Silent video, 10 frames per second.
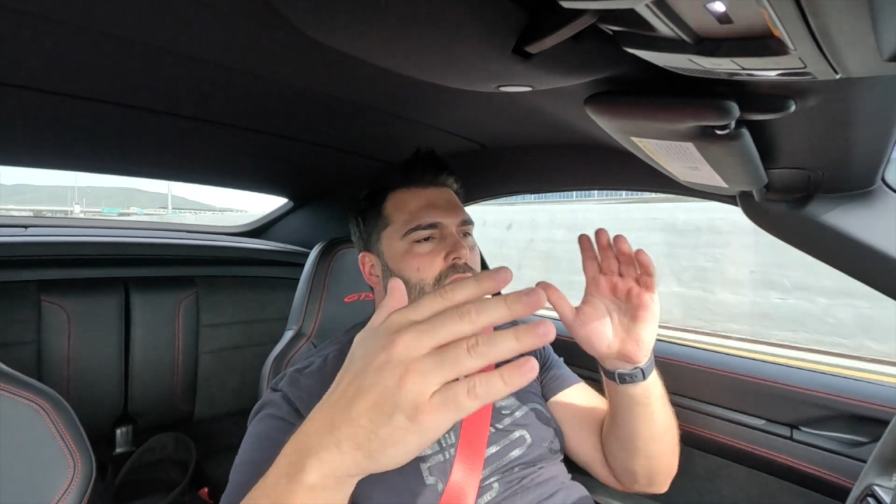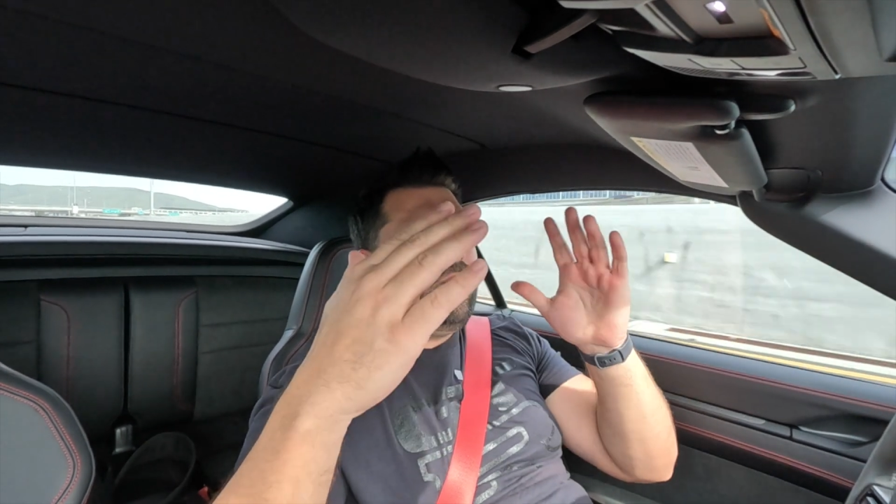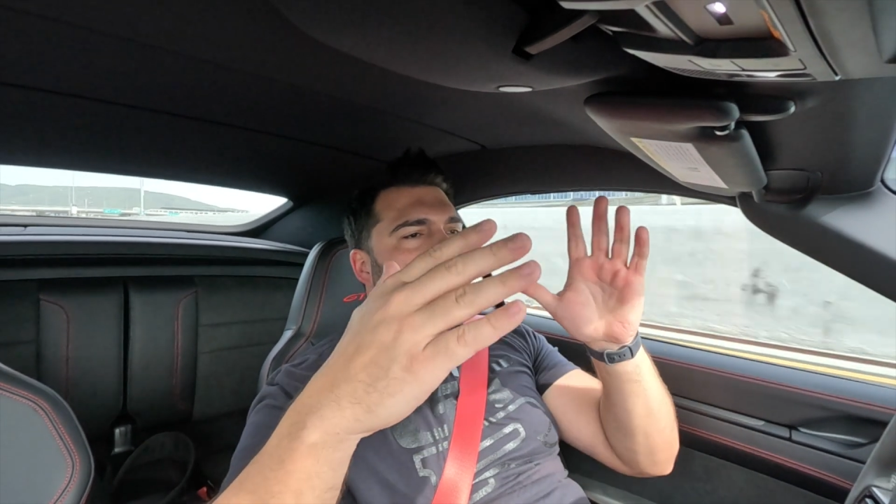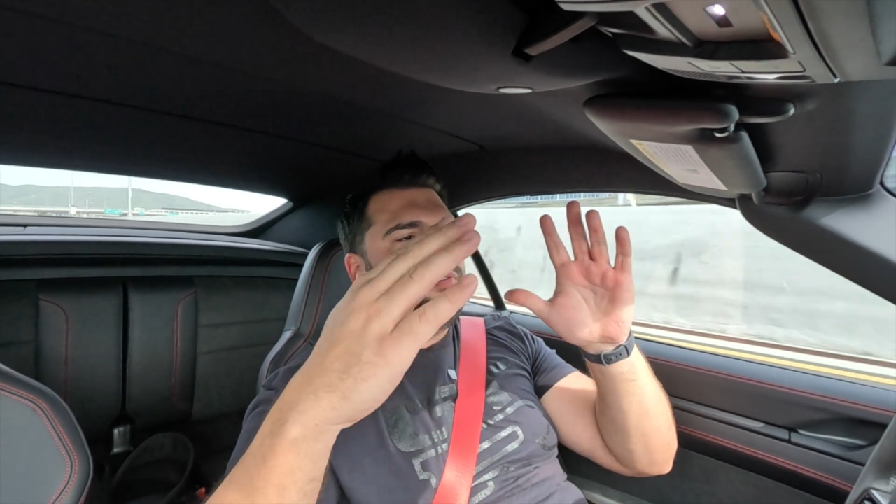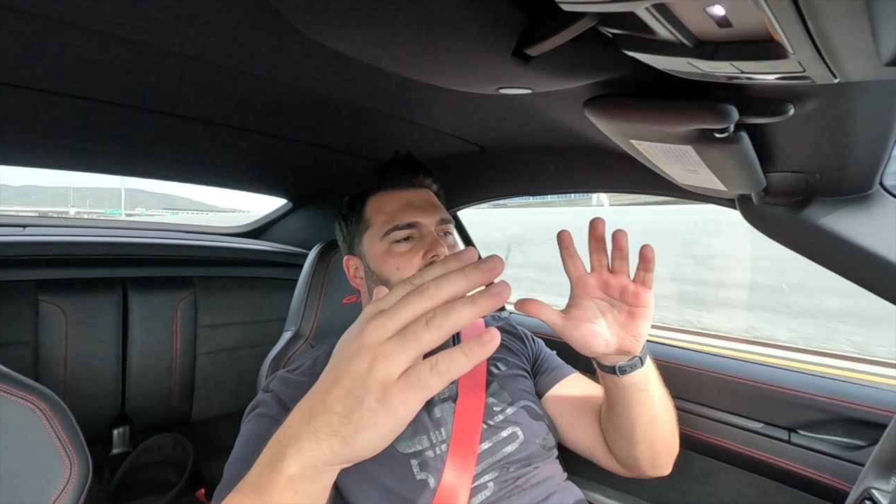
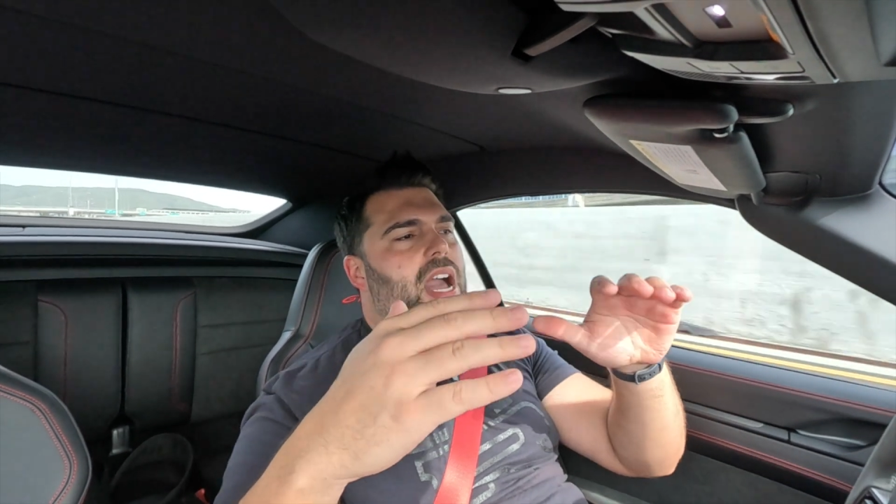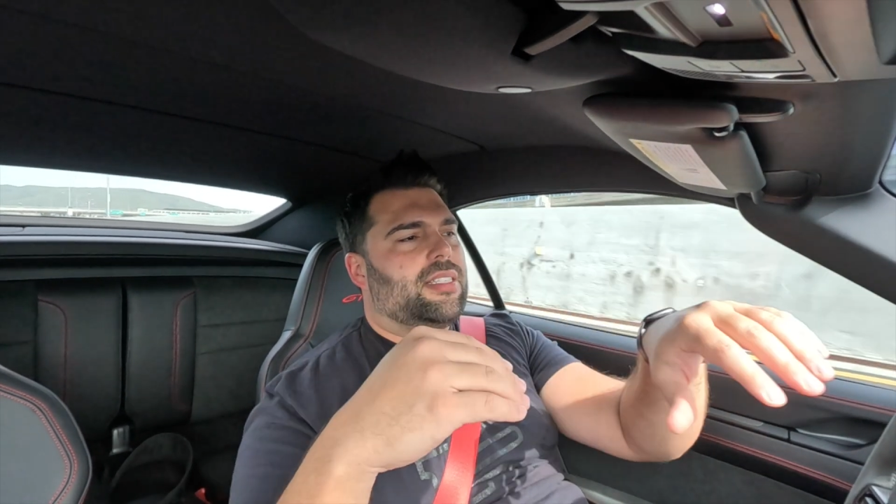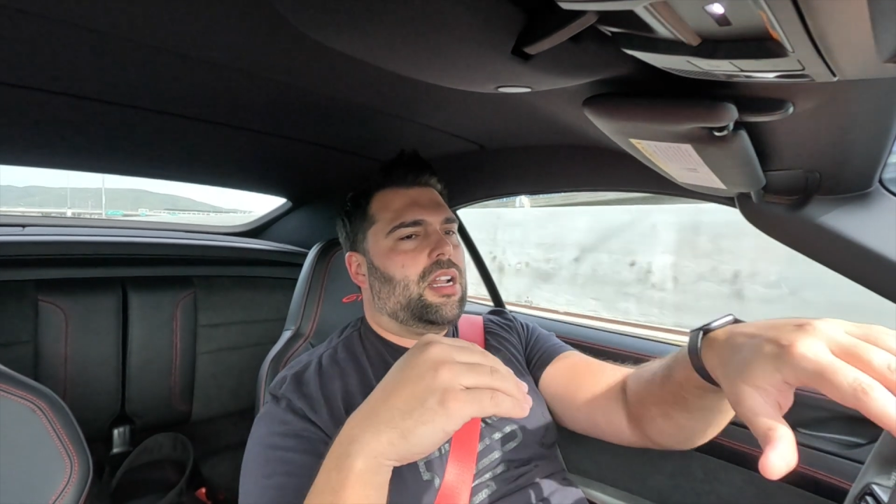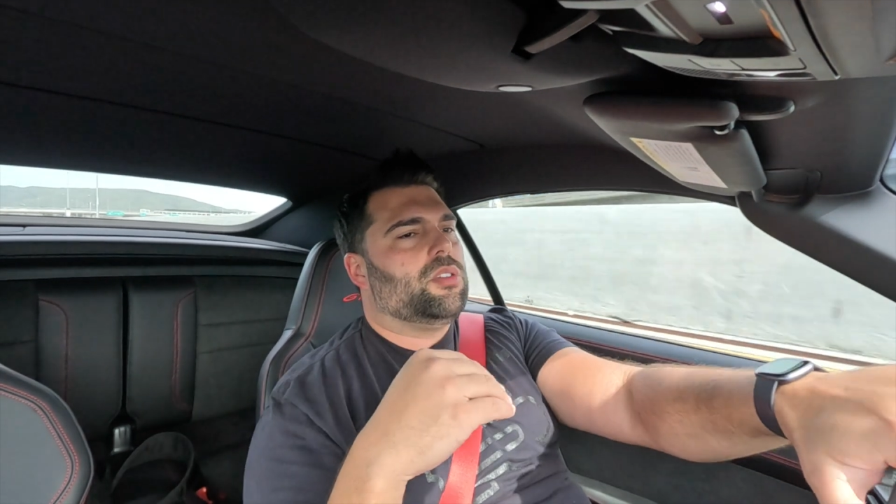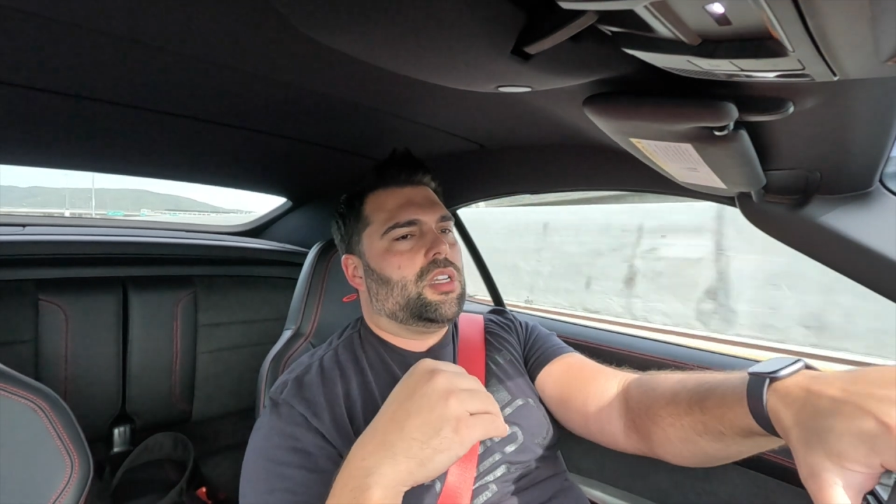of
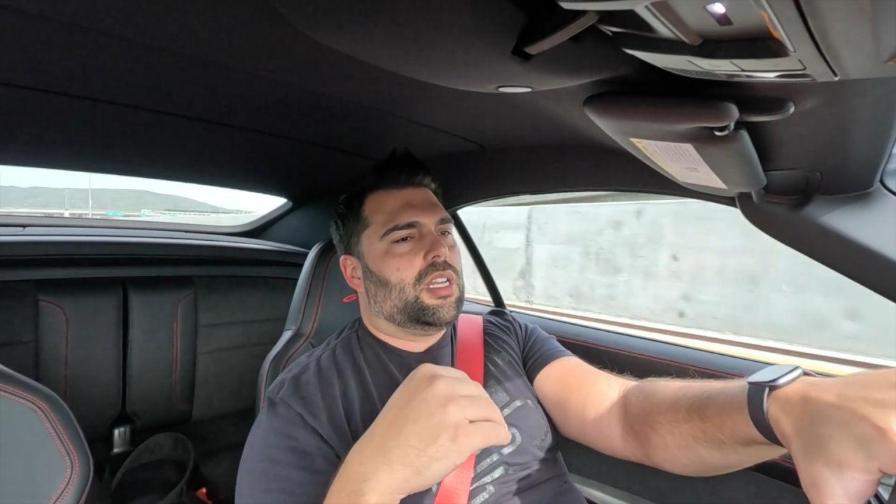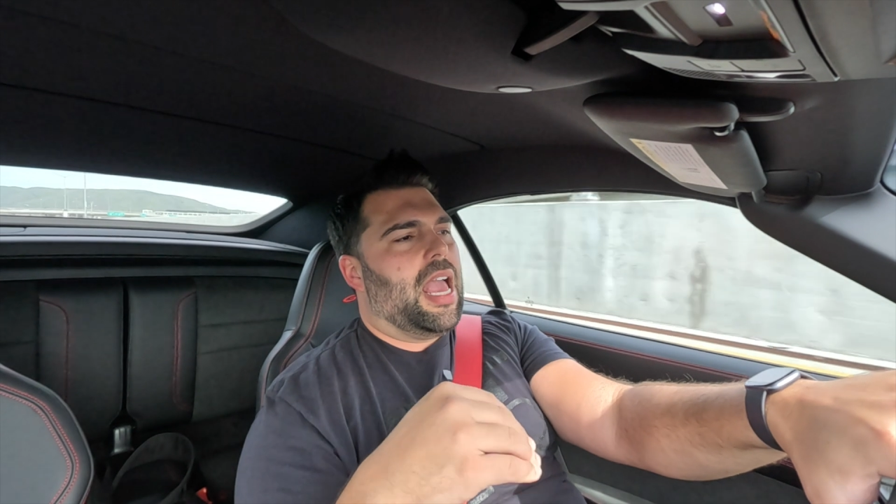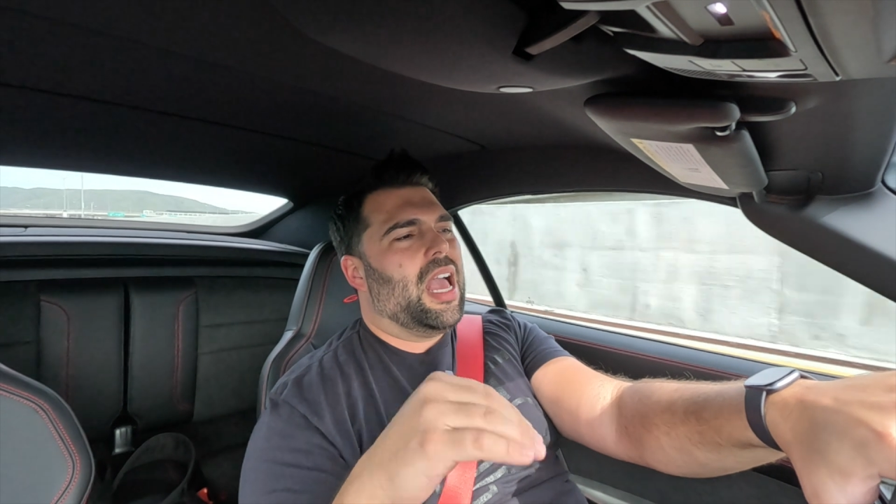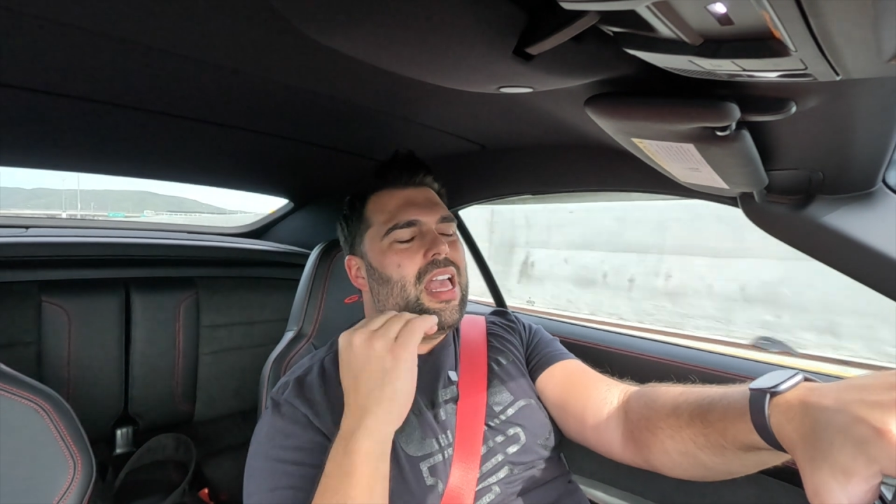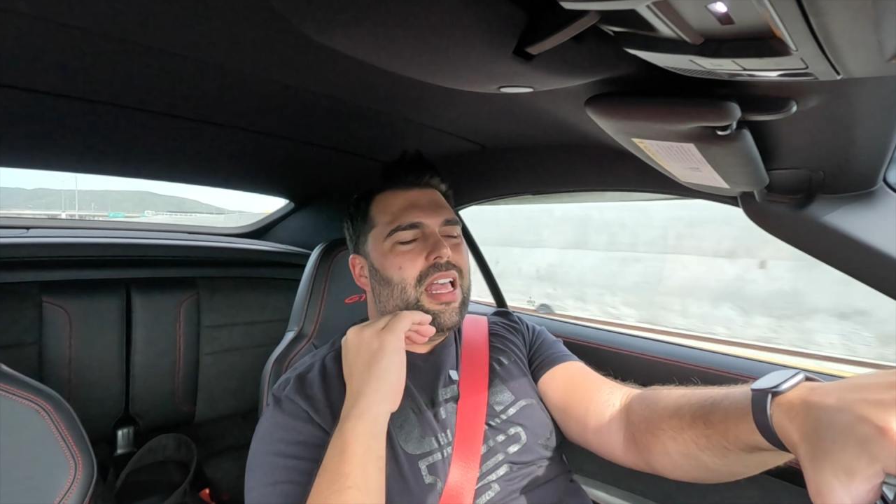cars that I was looking at.